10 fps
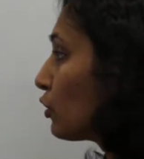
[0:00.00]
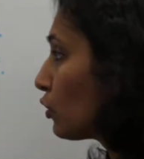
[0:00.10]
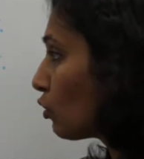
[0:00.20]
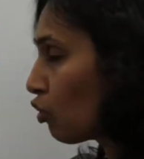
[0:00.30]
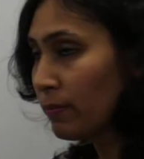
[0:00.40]

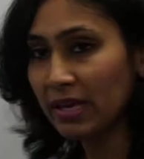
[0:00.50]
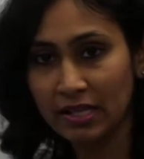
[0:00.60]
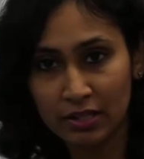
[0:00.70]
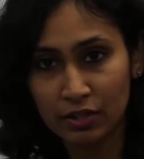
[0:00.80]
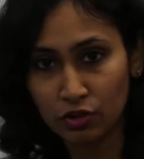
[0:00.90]
Kyou
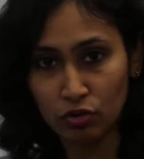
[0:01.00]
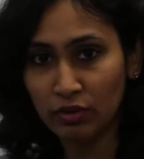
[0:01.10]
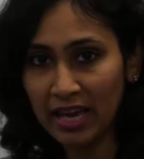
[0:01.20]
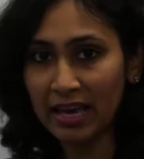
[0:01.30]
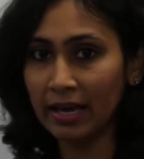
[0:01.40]
means
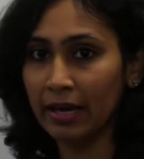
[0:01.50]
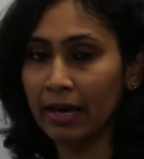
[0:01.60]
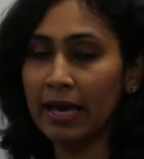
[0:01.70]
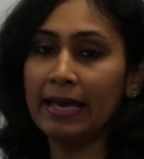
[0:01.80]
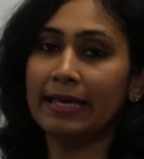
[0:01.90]
today.
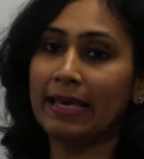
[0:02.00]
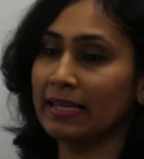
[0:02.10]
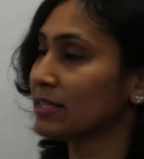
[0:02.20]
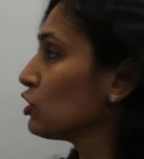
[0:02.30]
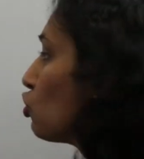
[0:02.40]

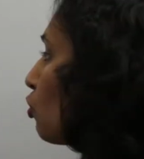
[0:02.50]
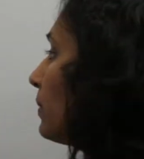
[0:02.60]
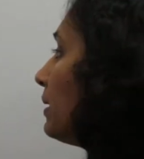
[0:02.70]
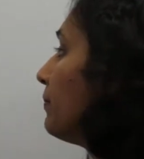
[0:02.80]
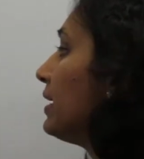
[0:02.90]

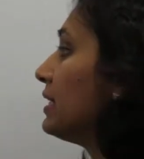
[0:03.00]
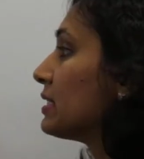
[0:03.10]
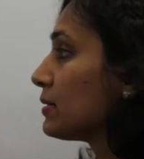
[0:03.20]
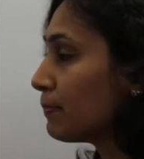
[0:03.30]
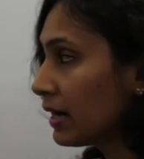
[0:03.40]
Getsuyobi
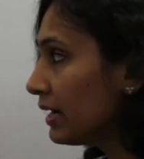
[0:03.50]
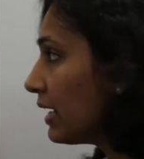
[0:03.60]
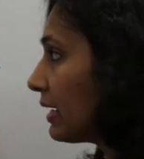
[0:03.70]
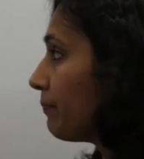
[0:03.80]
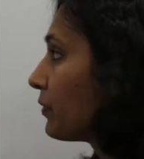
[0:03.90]
means
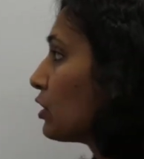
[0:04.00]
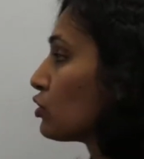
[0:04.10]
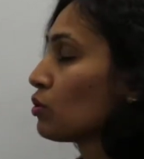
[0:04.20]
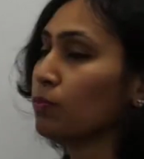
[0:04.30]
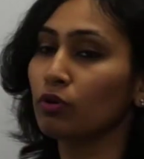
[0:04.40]
Monday.
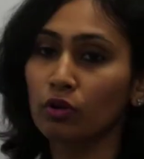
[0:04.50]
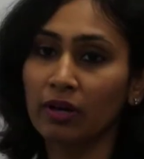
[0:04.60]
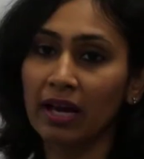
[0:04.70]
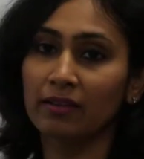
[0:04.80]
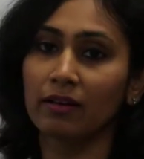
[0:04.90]
So put
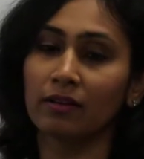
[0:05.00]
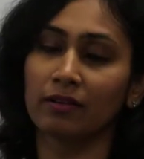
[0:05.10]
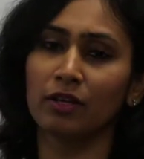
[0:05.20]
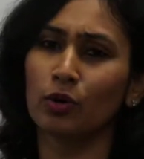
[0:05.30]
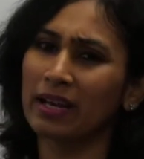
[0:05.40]
together,
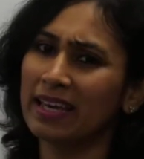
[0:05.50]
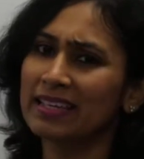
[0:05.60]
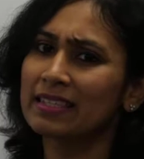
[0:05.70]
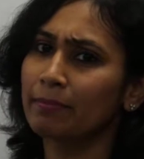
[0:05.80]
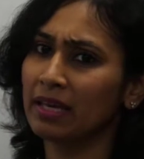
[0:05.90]
you can
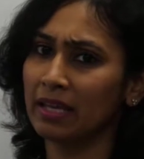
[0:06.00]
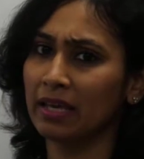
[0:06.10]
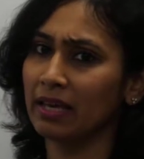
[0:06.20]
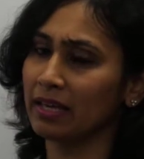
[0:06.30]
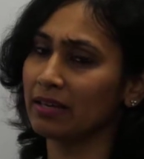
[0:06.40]
guess the
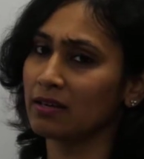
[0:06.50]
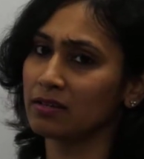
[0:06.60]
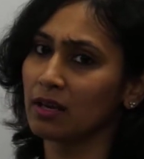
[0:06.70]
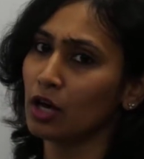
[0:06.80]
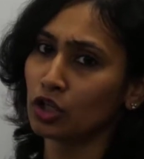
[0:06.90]
meaning. It
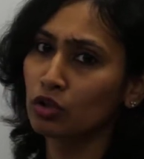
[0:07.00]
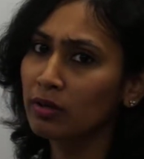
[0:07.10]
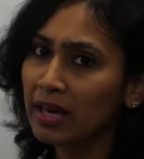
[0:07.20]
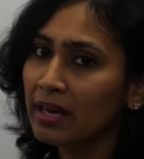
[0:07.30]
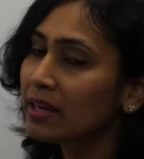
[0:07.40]
is
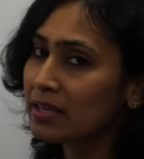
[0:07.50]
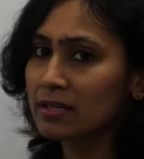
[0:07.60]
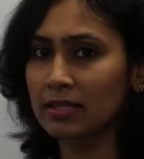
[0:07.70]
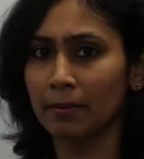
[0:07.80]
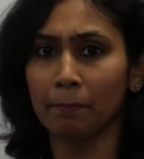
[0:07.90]
today is